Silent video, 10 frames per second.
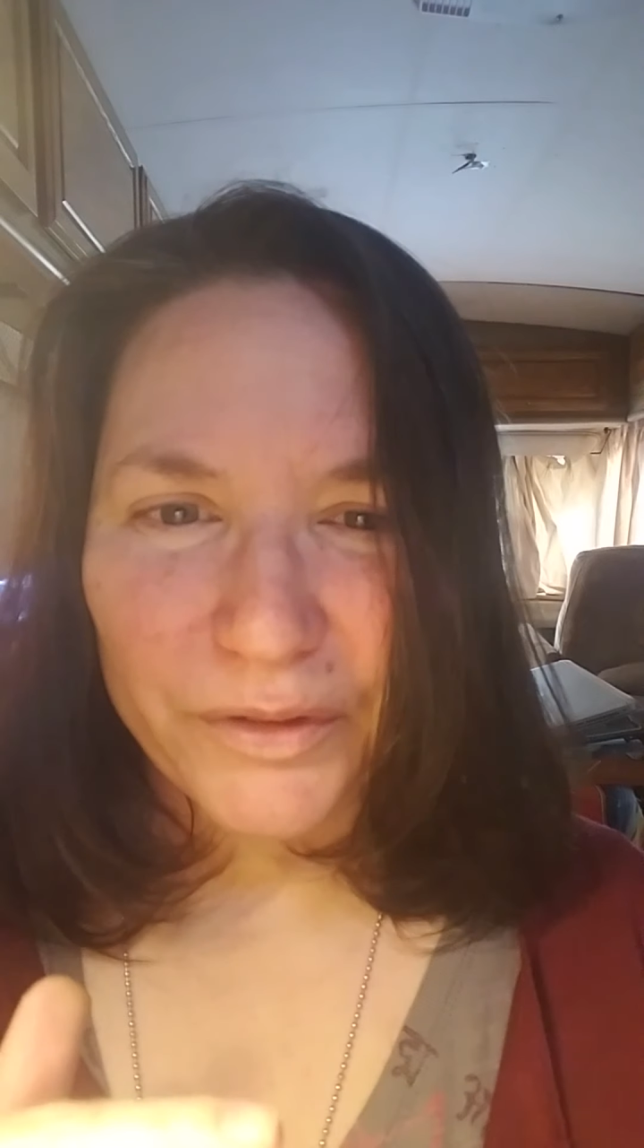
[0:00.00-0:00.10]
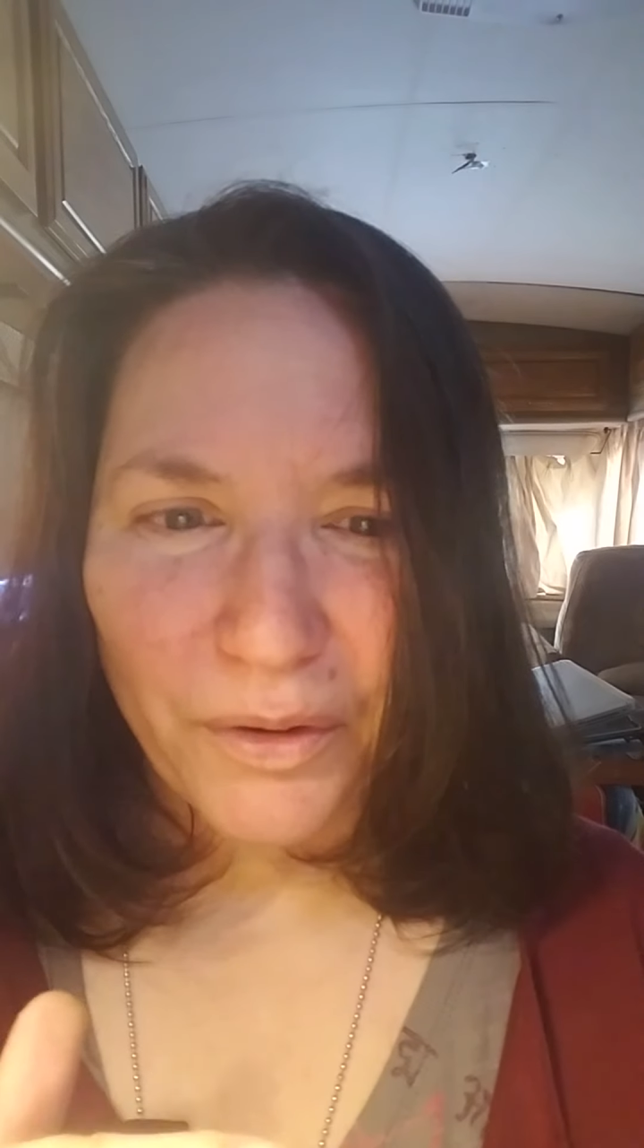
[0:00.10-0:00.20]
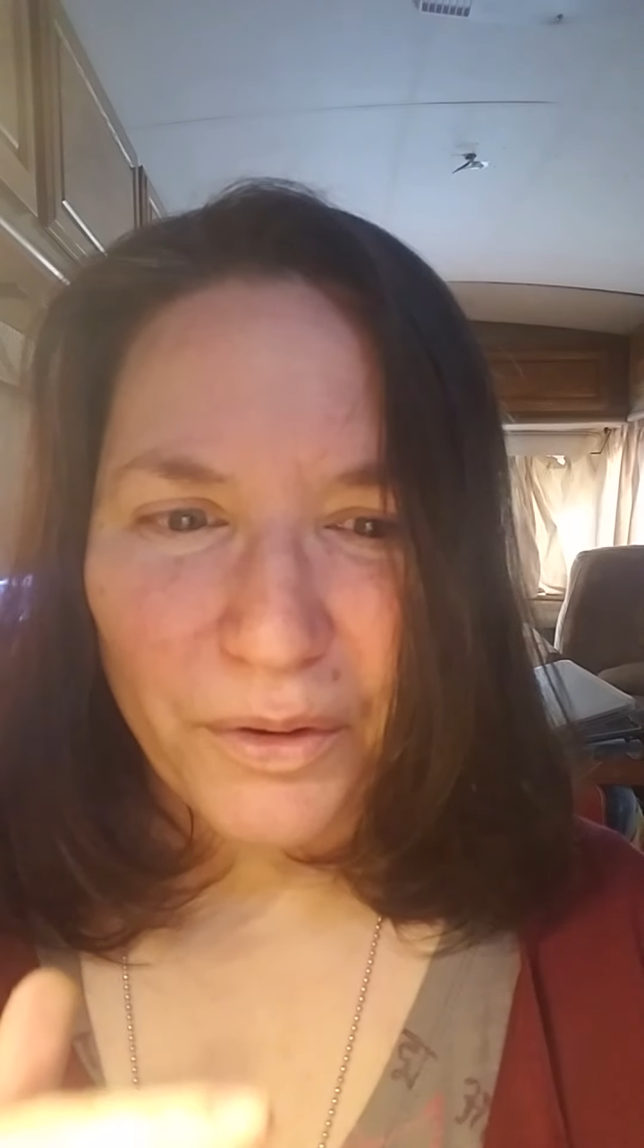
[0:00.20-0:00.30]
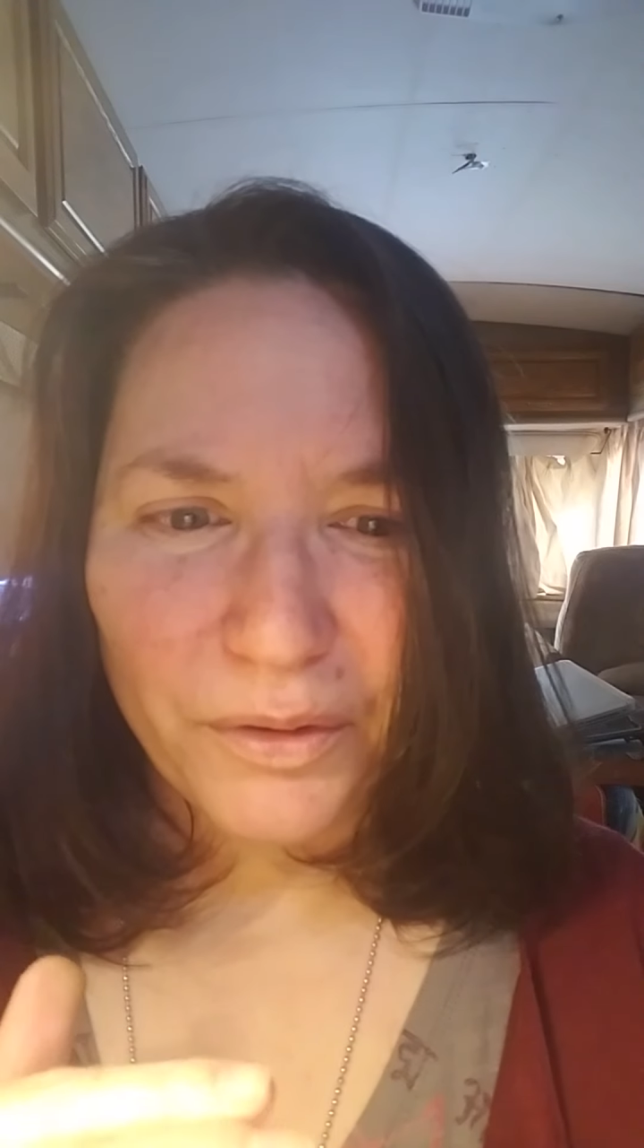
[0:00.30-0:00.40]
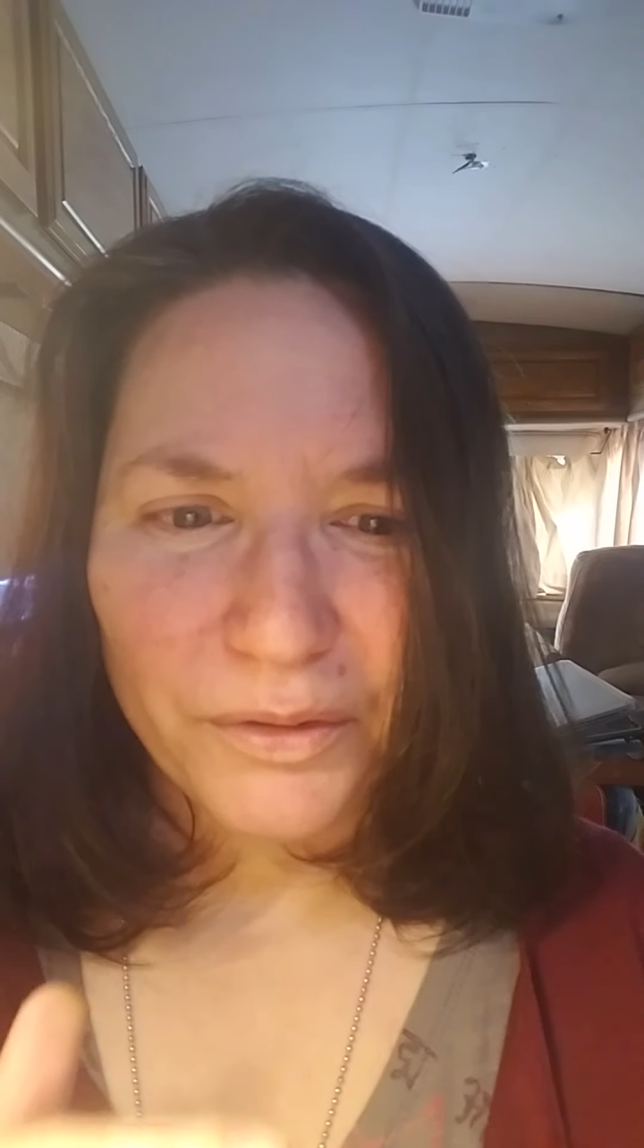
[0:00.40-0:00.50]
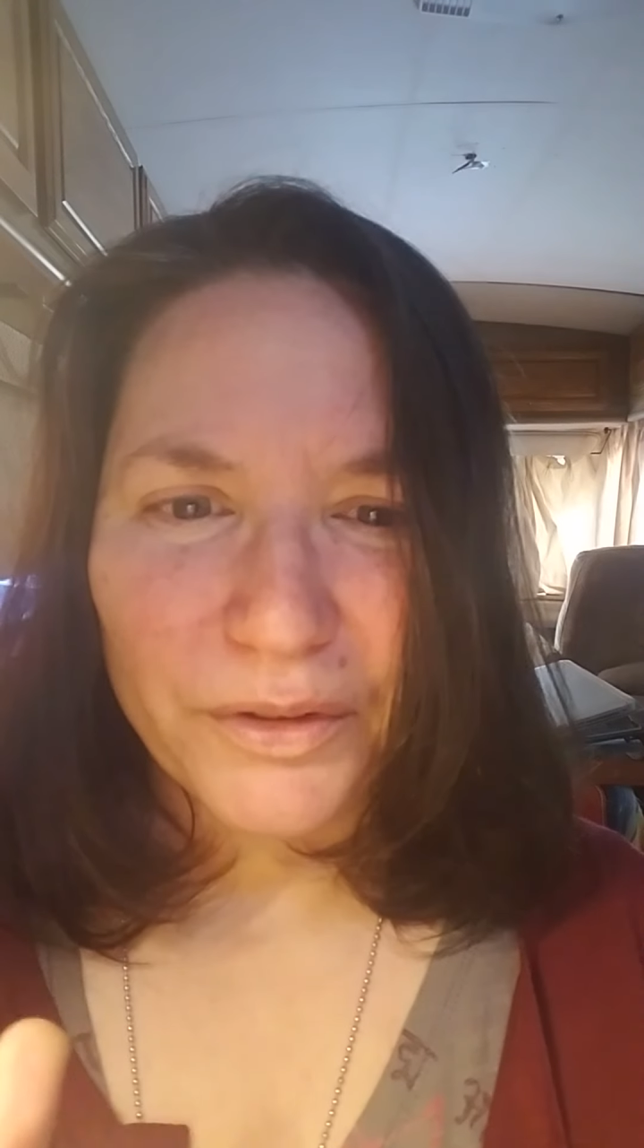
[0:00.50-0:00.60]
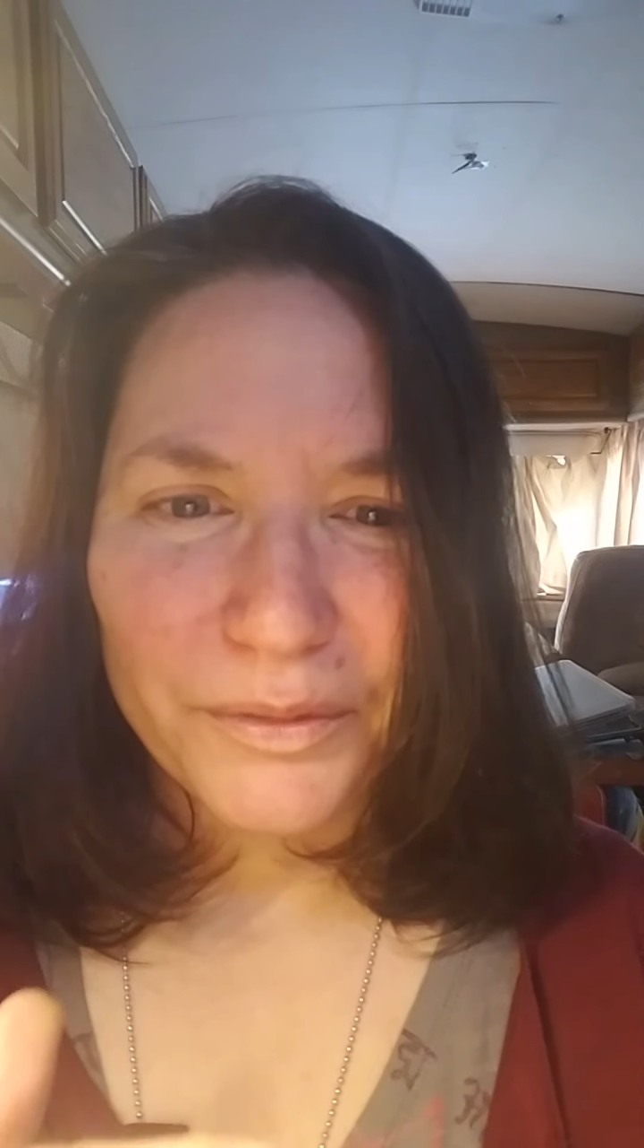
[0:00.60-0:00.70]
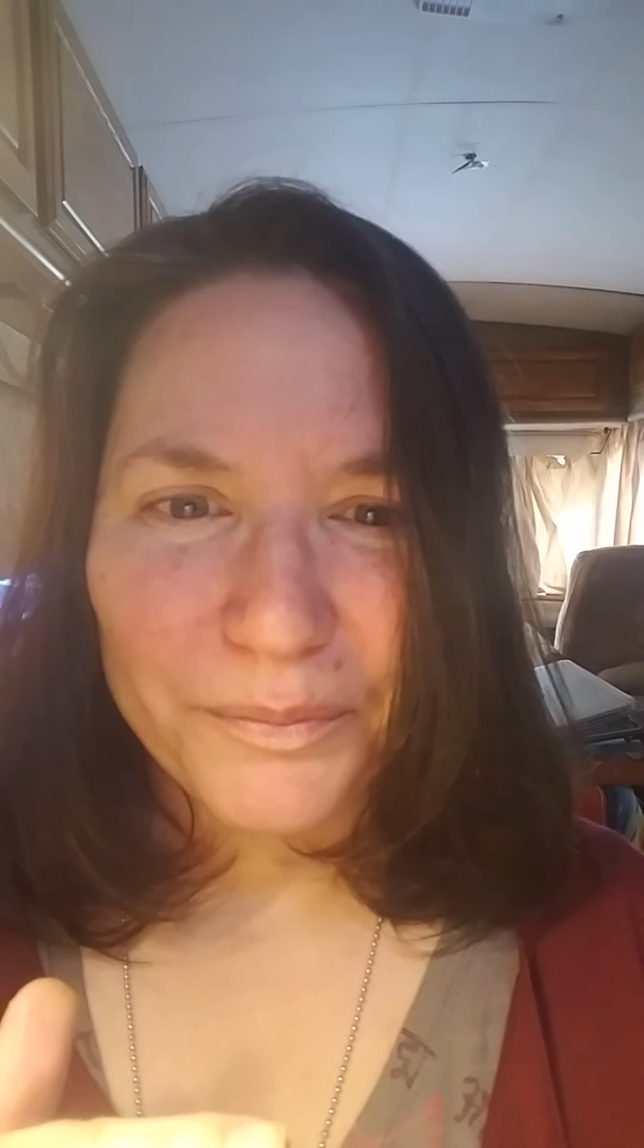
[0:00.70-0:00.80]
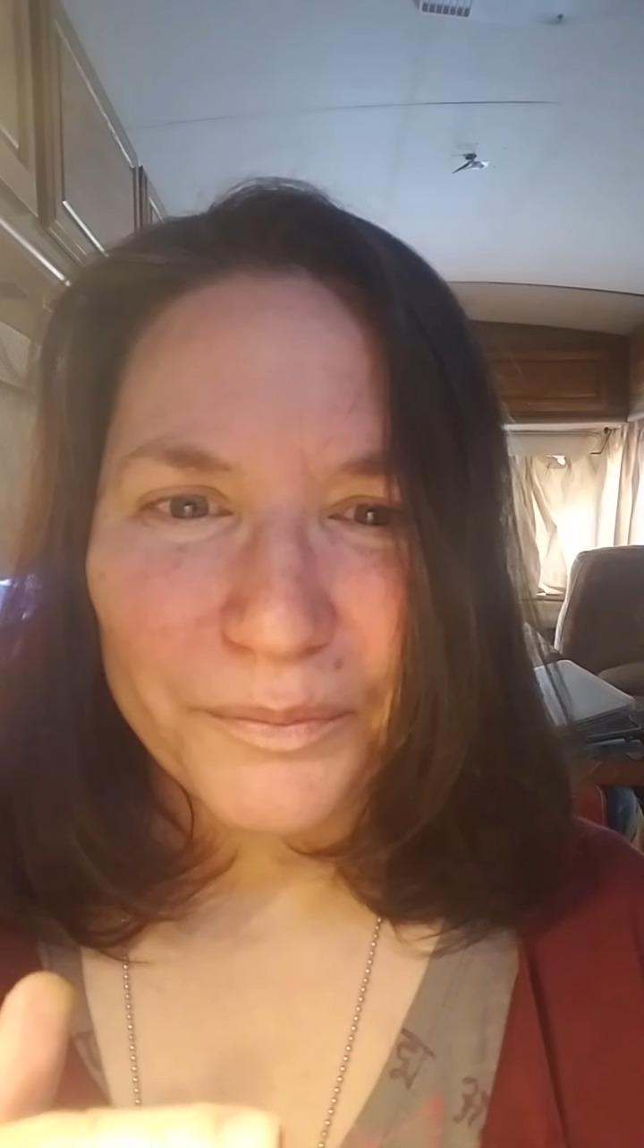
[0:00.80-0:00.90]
to hold